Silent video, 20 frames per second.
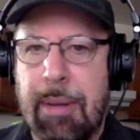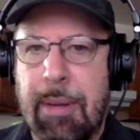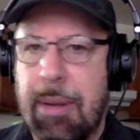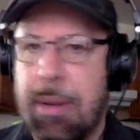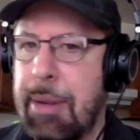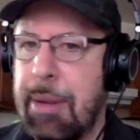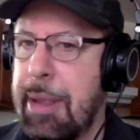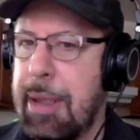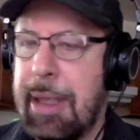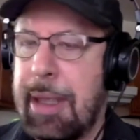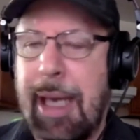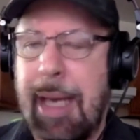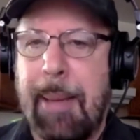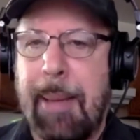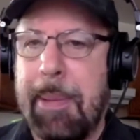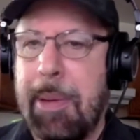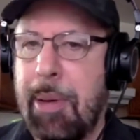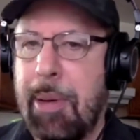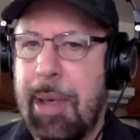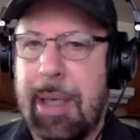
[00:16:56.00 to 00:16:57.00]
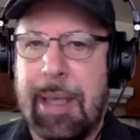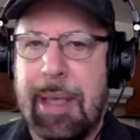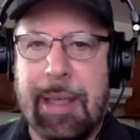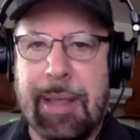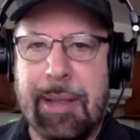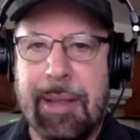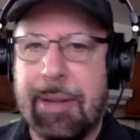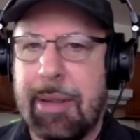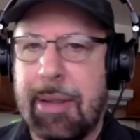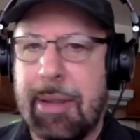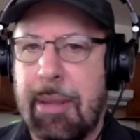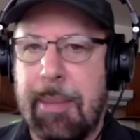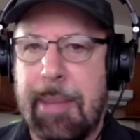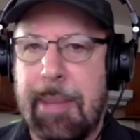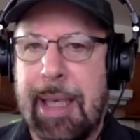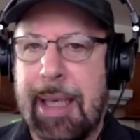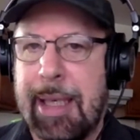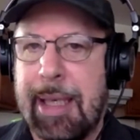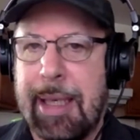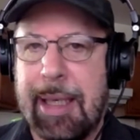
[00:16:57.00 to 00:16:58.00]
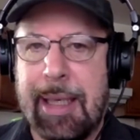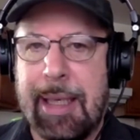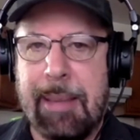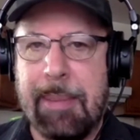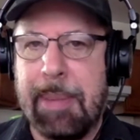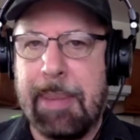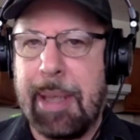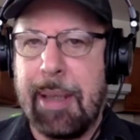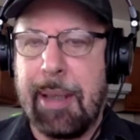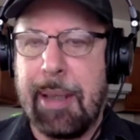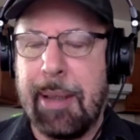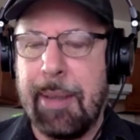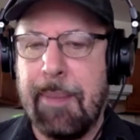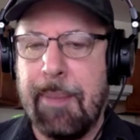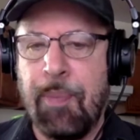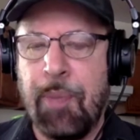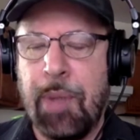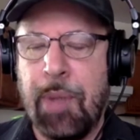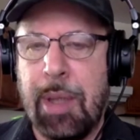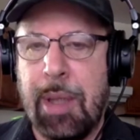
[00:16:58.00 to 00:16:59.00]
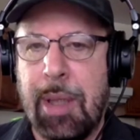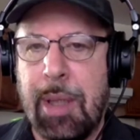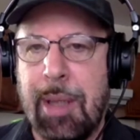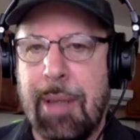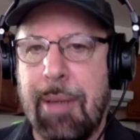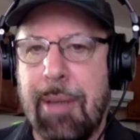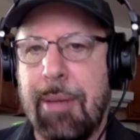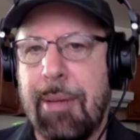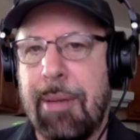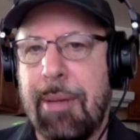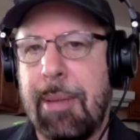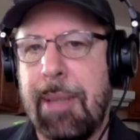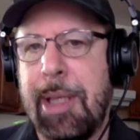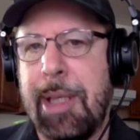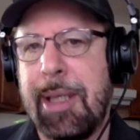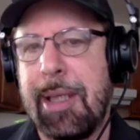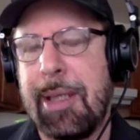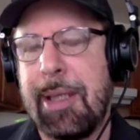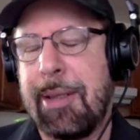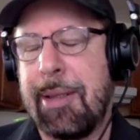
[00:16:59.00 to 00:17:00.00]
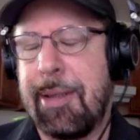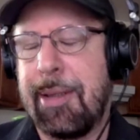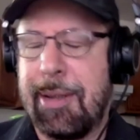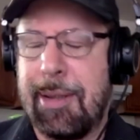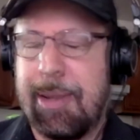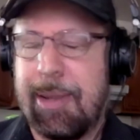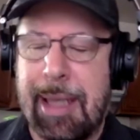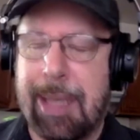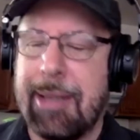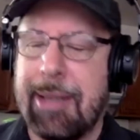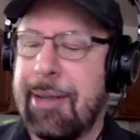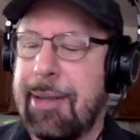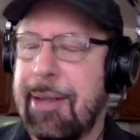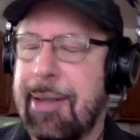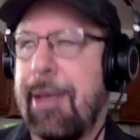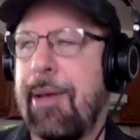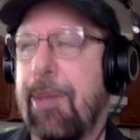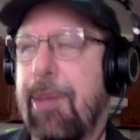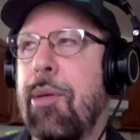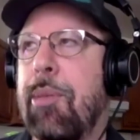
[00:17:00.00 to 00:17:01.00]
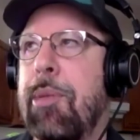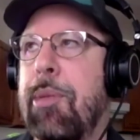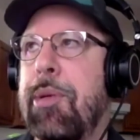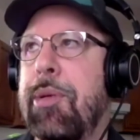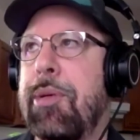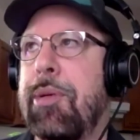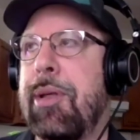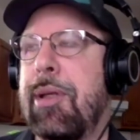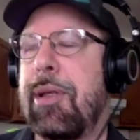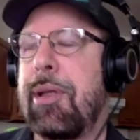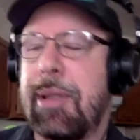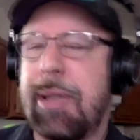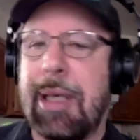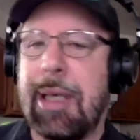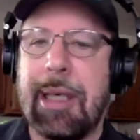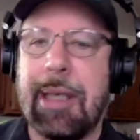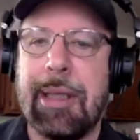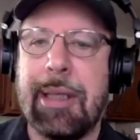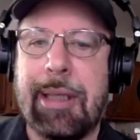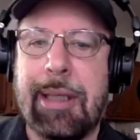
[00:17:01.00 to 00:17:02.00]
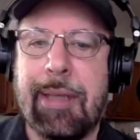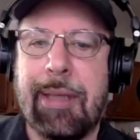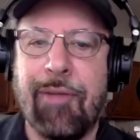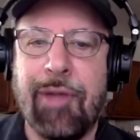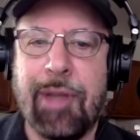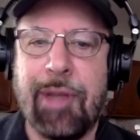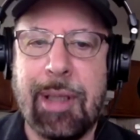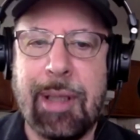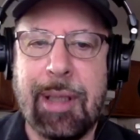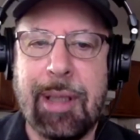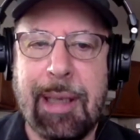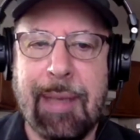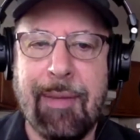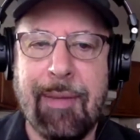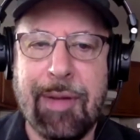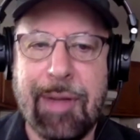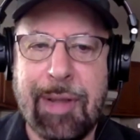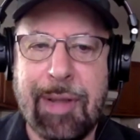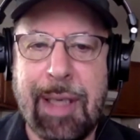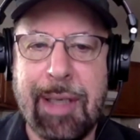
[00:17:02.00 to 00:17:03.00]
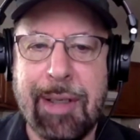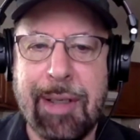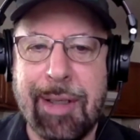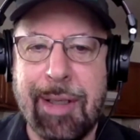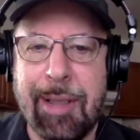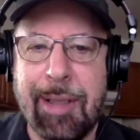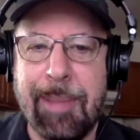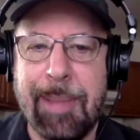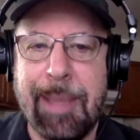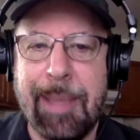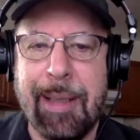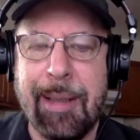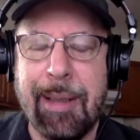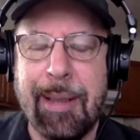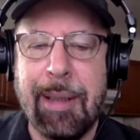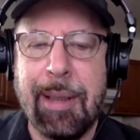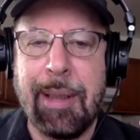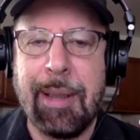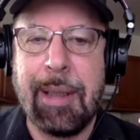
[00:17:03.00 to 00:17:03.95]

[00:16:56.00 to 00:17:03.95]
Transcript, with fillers: learning copywriting isn't going to make it any better. You know, I mean, that's that's like almost an entirely different conversation about,